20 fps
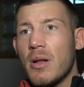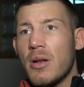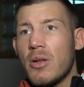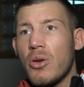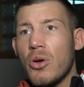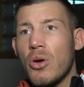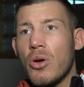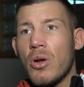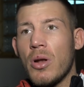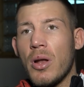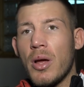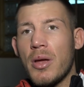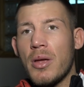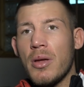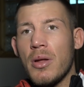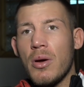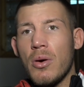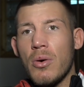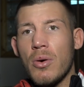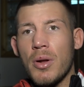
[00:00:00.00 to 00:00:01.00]
little girl,
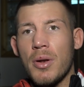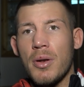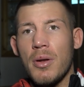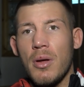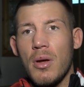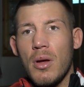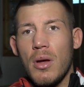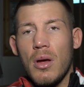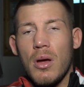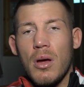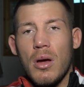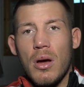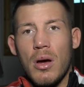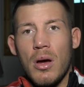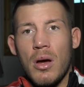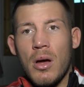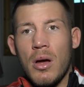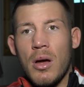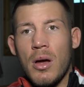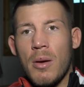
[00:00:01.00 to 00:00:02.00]

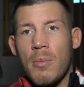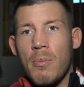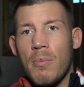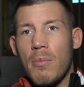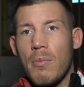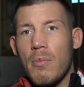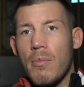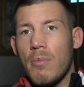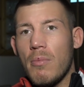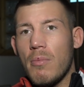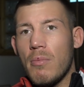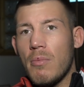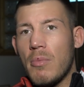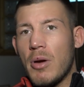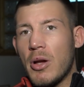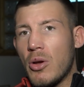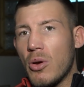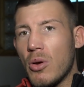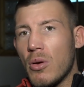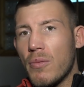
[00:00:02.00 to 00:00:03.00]
and
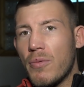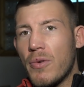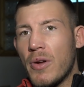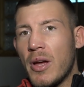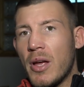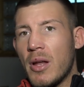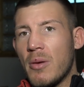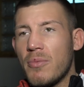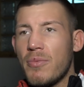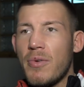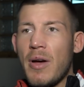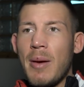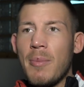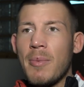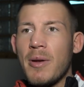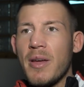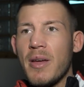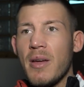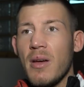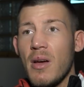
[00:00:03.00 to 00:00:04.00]
my girlfriend,
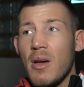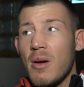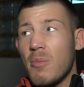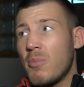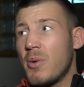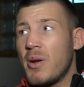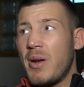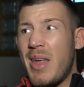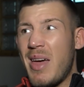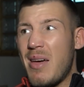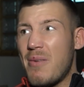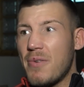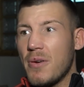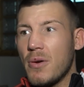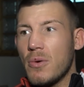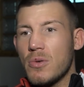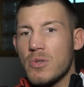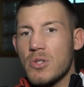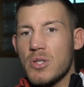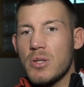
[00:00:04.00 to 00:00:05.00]
family, my
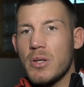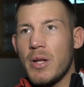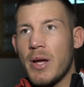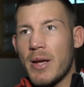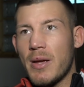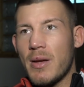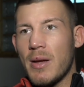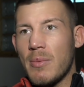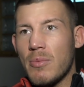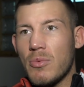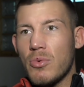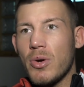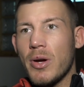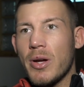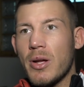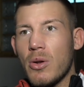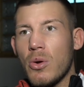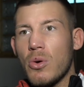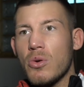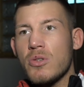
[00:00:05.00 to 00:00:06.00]
nephews, I'm
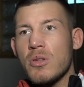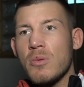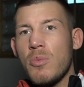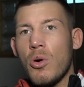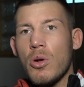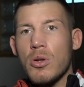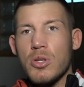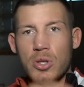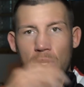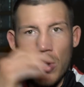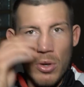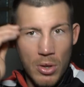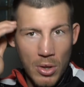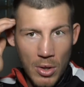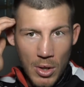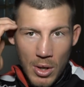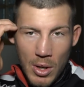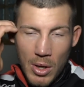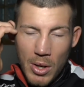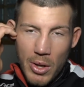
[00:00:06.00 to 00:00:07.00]
quite close to them all, so
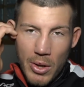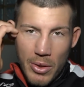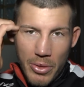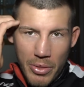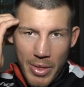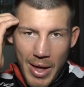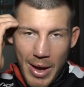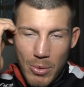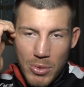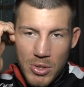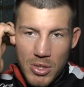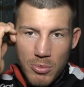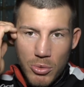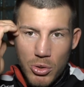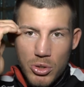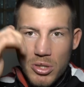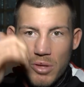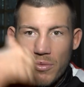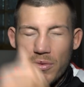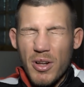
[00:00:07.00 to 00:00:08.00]
that was the
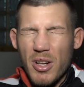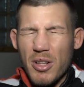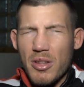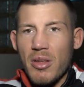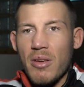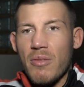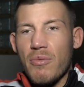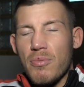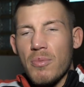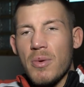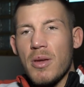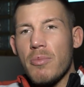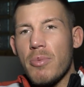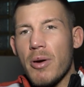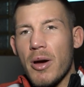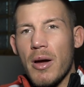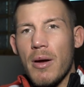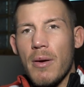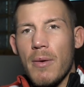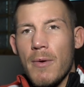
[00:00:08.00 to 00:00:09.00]
most difficult thing for me.
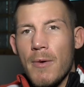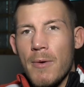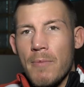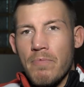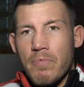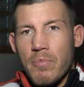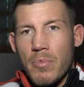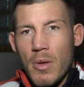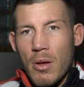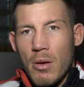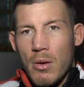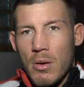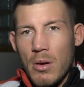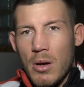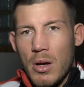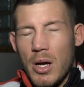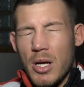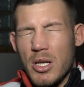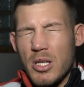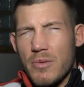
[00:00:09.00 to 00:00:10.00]
But
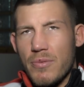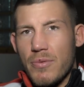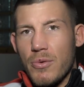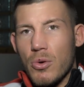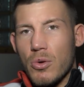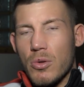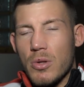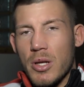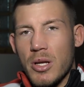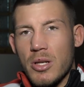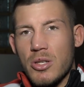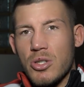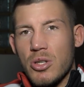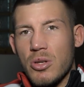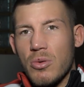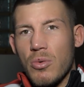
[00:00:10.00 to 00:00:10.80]
I just thought, I